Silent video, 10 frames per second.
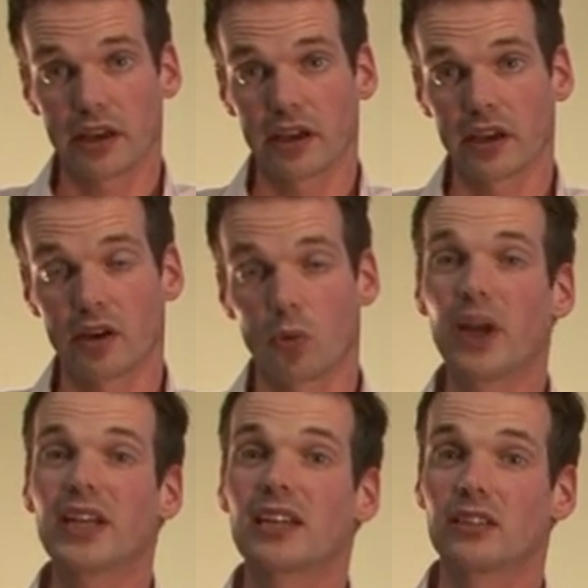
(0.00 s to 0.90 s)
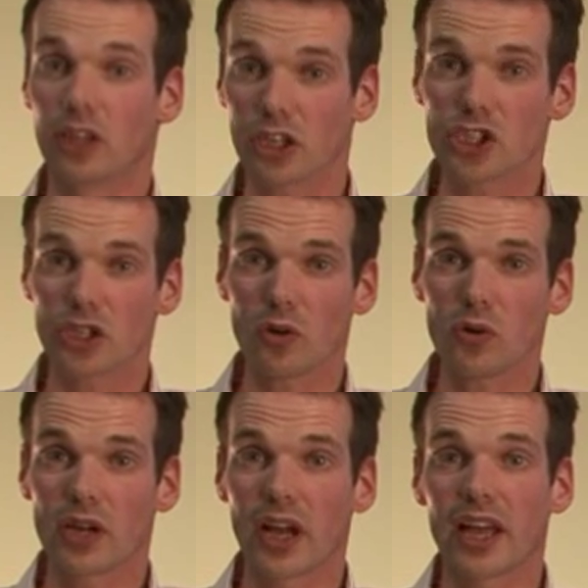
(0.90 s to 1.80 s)
When it does
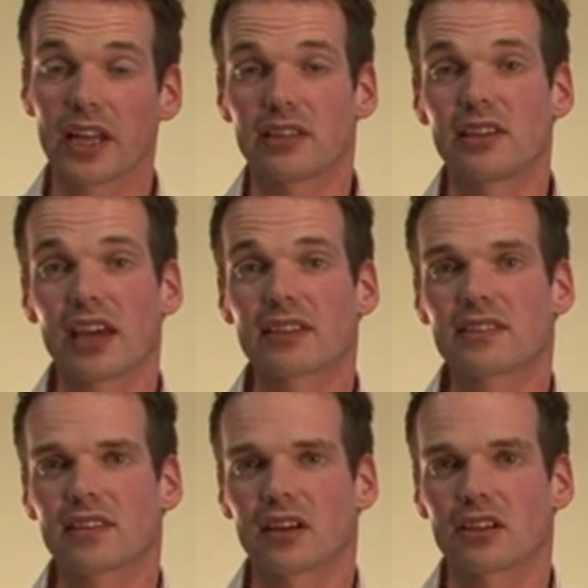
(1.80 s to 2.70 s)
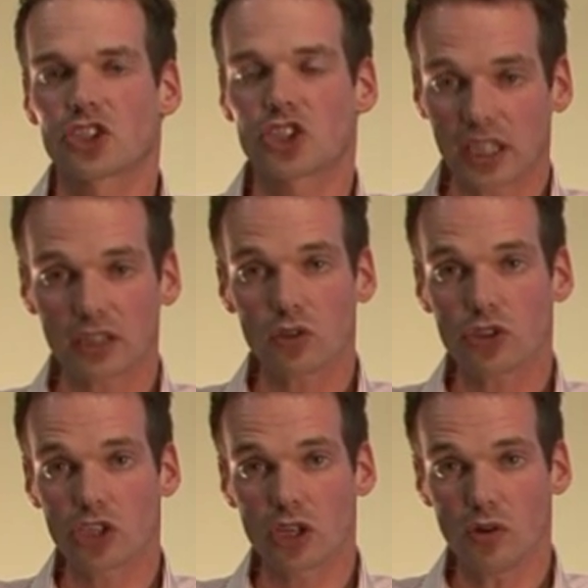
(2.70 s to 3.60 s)
so, that
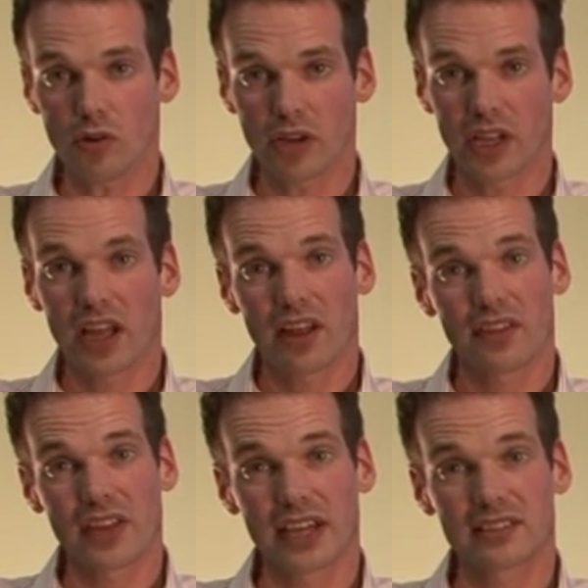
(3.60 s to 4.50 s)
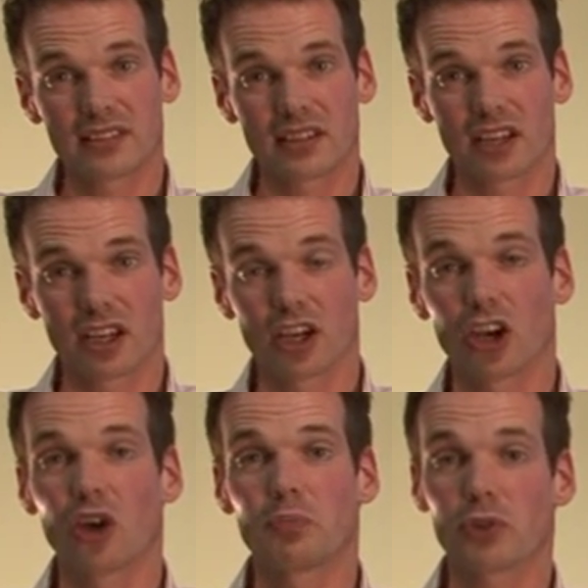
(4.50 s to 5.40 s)
signals you that
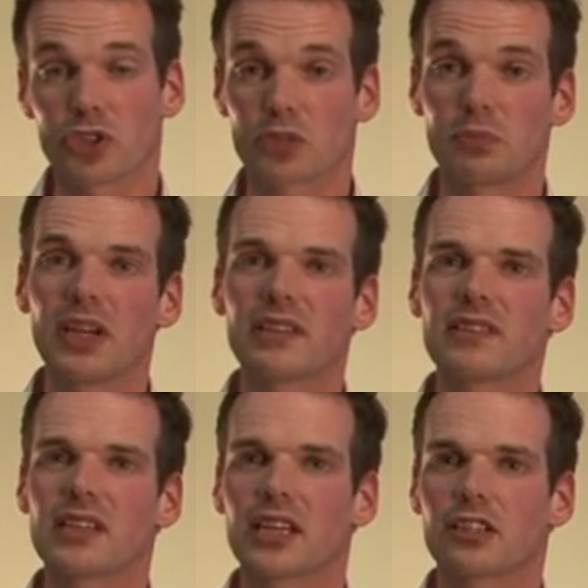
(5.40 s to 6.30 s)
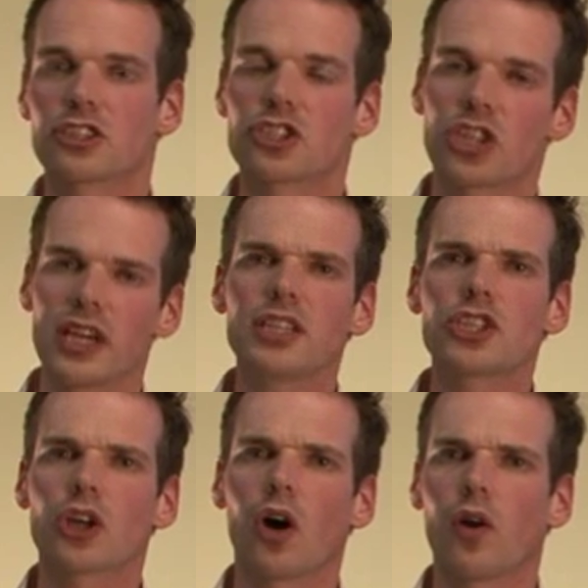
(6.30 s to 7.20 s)
a possibility in
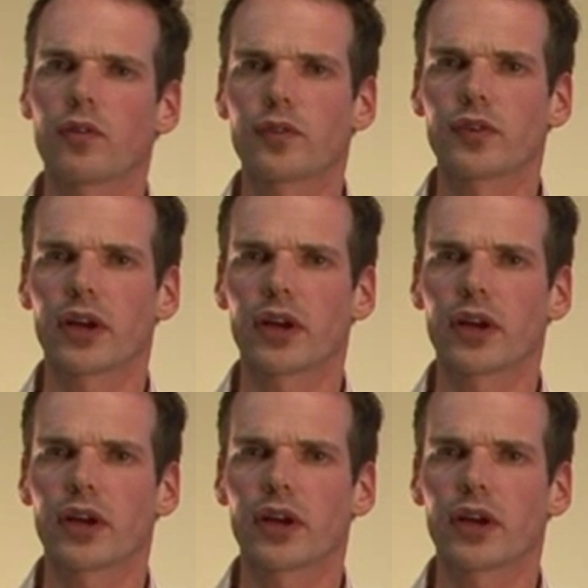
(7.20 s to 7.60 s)
change of